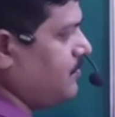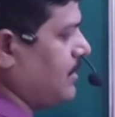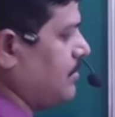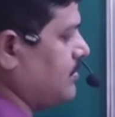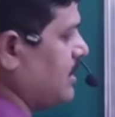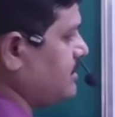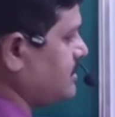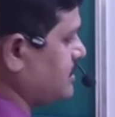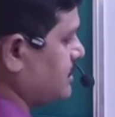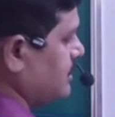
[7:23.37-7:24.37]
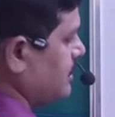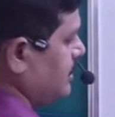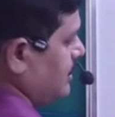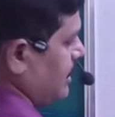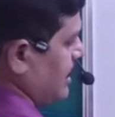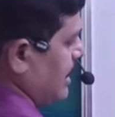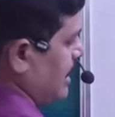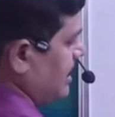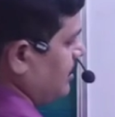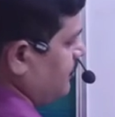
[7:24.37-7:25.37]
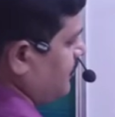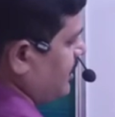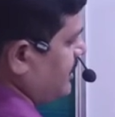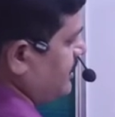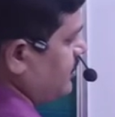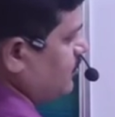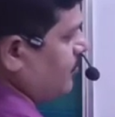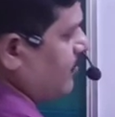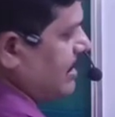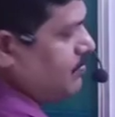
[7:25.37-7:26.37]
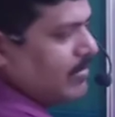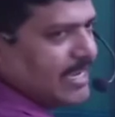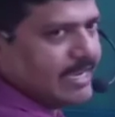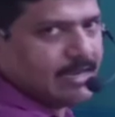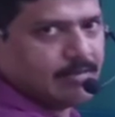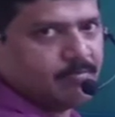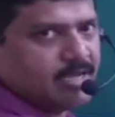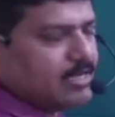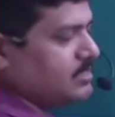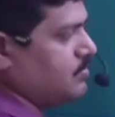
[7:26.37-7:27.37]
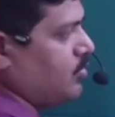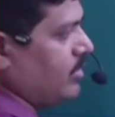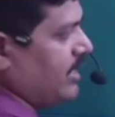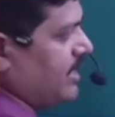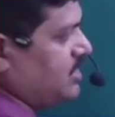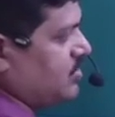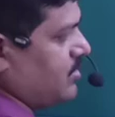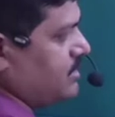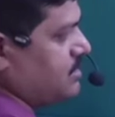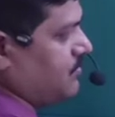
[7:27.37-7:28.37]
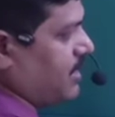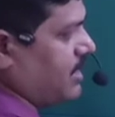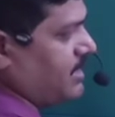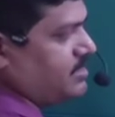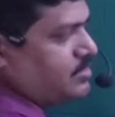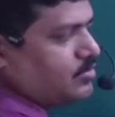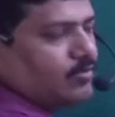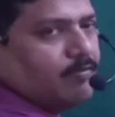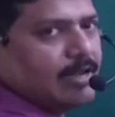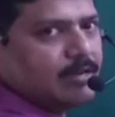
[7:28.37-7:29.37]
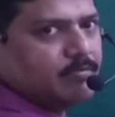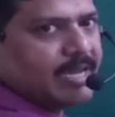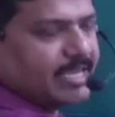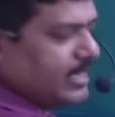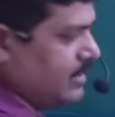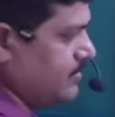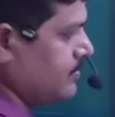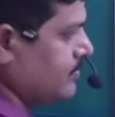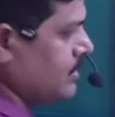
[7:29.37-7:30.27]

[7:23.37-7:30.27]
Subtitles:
formed is alpha into 1 by n, because mole ratio is 1:1 by n.